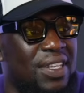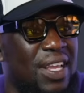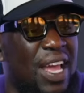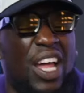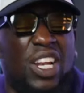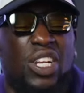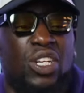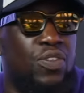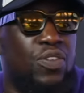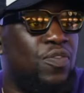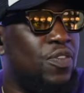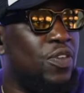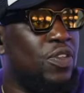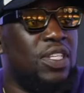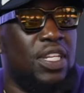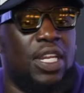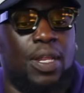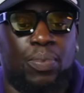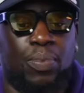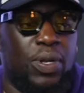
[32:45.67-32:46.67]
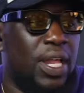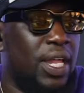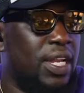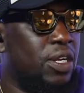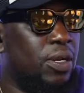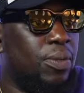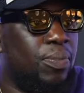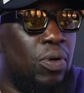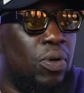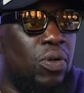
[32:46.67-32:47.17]
How did you feel today? Put that in a
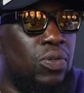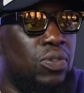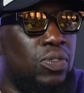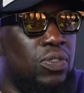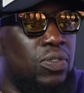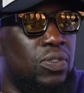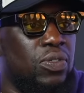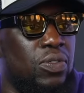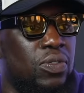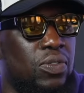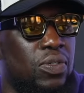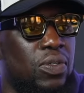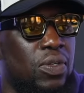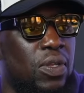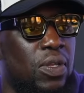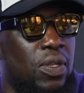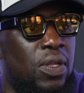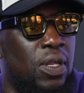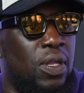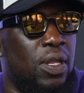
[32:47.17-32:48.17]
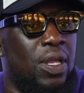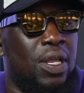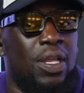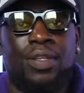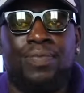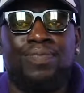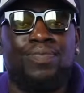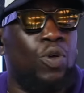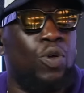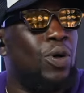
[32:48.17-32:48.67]
prose.
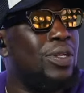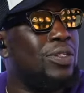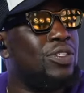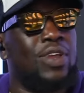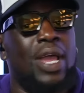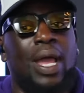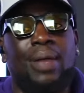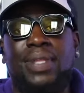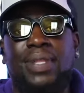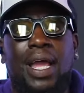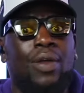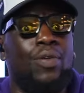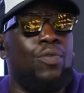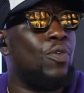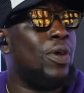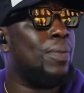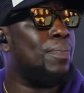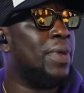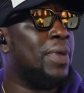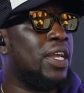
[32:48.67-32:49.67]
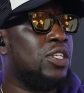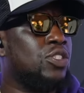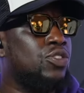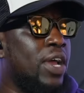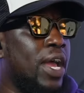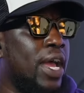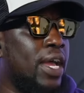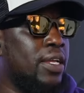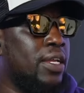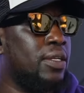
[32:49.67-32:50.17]
You know what? Scrap that. Make a
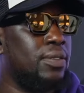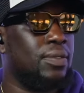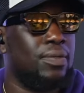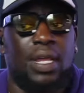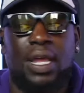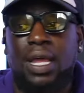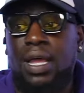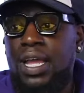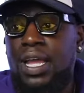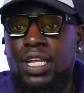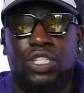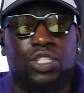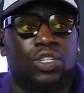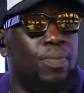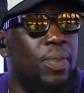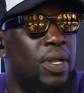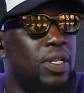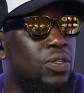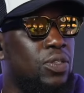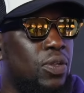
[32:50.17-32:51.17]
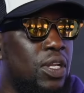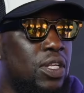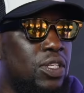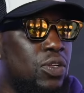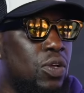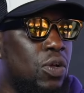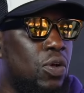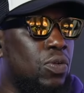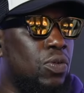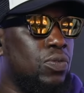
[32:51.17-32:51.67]
track. Instrumental. Let's
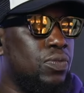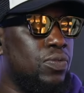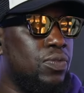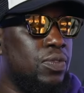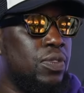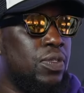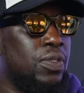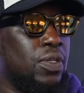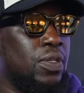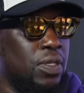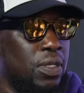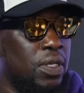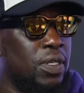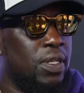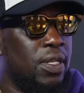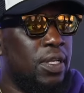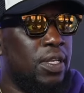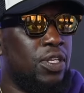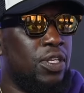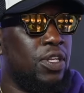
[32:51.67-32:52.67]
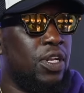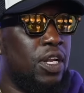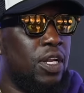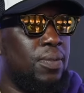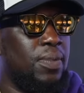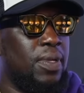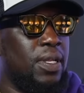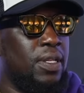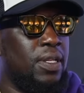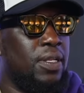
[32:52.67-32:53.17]
go. You know what I
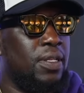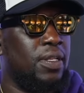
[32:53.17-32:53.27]
mean?